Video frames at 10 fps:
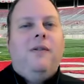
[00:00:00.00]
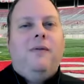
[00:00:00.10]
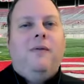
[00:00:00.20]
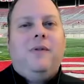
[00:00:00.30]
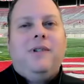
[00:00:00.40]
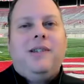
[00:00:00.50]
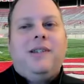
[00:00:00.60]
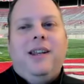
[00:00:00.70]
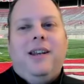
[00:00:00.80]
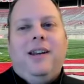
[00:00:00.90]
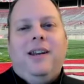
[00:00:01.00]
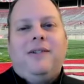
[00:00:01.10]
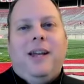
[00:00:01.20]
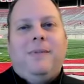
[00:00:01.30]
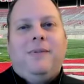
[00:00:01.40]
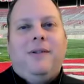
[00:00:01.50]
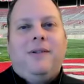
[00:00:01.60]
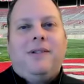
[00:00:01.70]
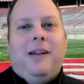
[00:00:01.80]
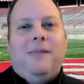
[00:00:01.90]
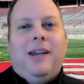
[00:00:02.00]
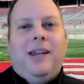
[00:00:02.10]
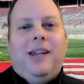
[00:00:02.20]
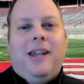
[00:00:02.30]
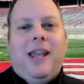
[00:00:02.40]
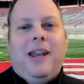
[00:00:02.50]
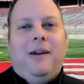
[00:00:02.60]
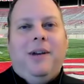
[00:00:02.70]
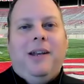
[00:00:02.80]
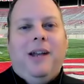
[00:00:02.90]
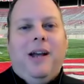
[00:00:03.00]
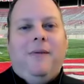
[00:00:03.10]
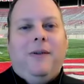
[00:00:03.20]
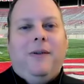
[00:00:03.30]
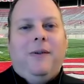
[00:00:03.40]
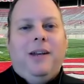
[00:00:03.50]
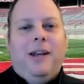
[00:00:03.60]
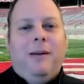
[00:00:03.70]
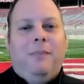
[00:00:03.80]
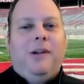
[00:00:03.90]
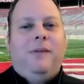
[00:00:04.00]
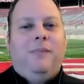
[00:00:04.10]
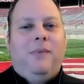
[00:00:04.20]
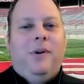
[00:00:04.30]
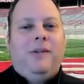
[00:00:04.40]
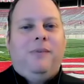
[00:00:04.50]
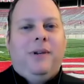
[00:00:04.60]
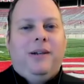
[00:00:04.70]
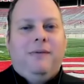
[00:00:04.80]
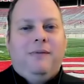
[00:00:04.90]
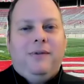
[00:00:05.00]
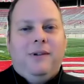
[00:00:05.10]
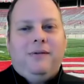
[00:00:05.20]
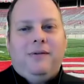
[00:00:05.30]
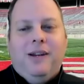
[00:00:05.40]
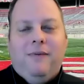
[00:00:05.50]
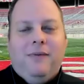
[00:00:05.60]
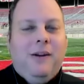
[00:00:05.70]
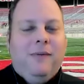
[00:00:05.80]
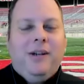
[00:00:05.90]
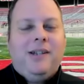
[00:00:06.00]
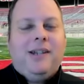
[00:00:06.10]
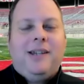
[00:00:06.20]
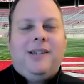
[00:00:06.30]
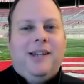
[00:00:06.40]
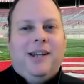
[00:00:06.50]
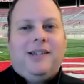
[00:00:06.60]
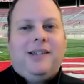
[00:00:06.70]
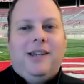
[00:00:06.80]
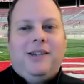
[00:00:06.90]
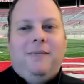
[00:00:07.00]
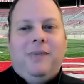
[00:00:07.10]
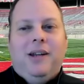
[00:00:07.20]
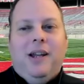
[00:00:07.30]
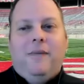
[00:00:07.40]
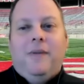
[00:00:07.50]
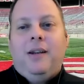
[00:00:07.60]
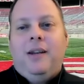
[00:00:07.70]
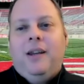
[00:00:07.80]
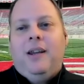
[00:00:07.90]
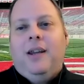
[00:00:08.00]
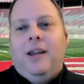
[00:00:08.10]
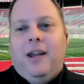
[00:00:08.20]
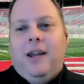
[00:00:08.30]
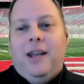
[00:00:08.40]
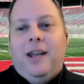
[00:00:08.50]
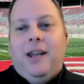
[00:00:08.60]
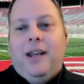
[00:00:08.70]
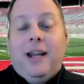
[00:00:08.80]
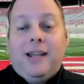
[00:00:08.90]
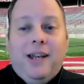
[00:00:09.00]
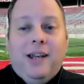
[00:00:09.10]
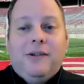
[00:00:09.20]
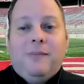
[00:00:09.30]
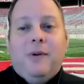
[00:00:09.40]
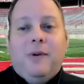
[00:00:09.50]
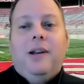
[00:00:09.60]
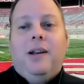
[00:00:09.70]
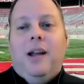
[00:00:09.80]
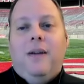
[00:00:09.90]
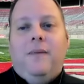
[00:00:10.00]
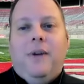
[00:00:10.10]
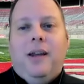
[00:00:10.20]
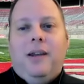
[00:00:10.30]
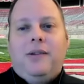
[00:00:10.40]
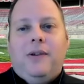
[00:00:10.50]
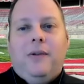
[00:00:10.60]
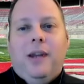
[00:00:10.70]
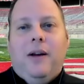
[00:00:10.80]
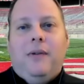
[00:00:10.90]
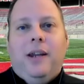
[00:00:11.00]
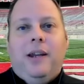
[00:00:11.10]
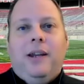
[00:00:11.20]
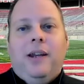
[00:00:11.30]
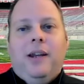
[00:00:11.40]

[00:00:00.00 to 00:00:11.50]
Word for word: we'll just get an interception or something, and then that'll be enough. We don't really need a bunch of points. We can, you know, if if we just get six, that should be enough. And and they got ten, and it was more than enough. And so now they